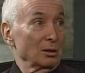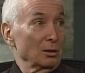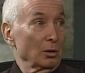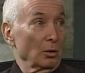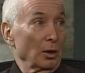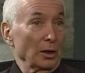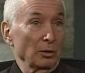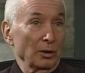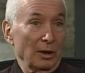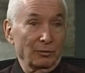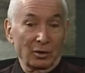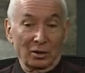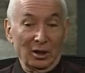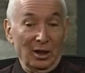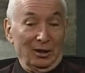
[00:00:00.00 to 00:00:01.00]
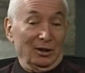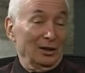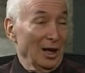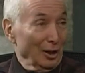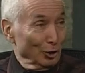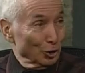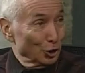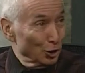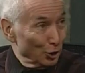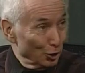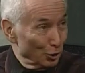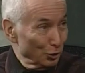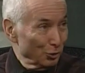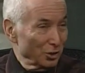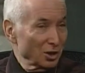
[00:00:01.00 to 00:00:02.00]
I don't have the technology to
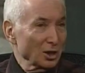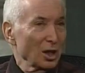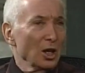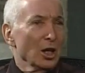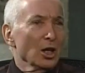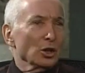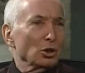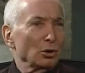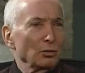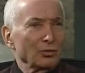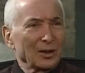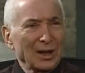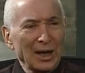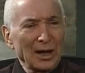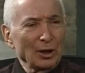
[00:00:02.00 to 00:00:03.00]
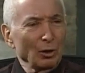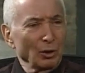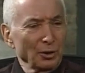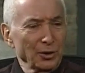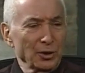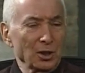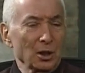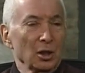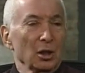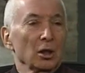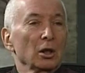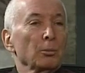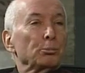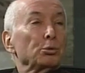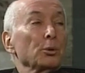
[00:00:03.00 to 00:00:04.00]
do this. So you've got all this
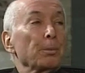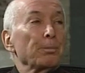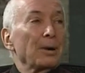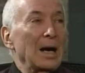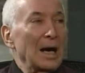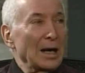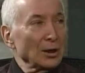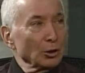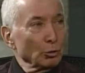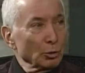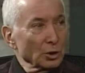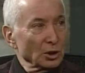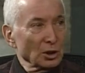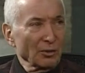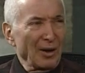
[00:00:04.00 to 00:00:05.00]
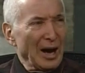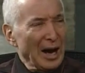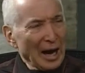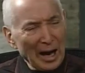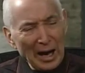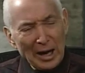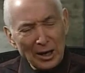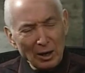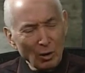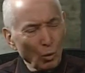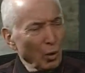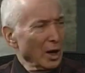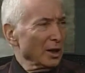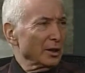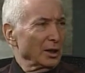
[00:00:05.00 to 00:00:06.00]
preponderance of high
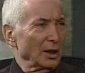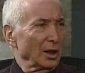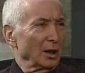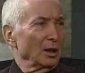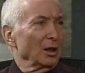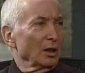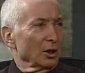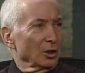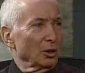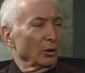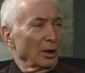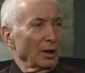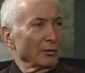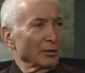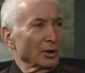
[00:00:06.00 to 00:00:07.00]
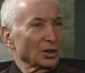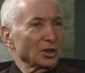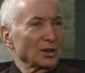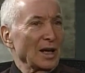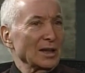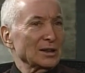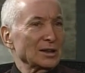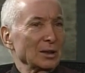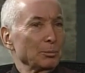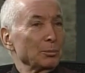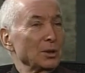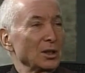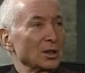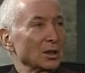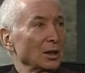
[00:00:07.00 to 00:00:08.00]
quality, evidence. Not
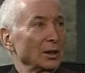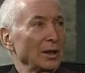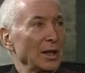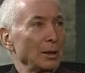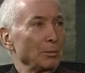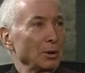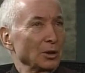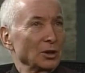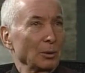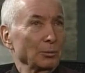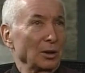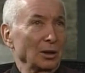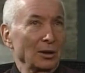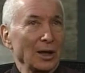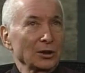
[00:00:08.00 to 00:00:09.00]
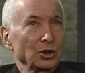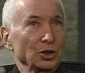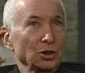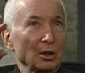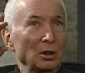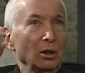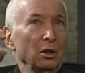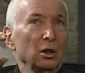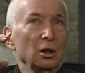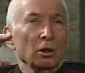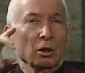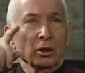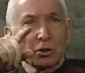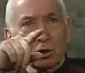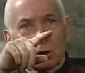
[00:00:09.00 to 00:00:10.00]
somebody's claiming something, and not just
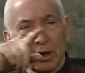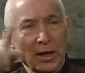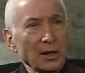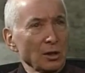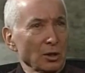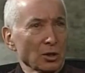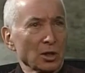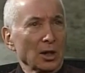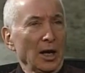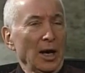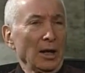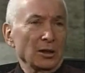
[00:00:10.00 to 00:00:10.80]
there's a light in the sky.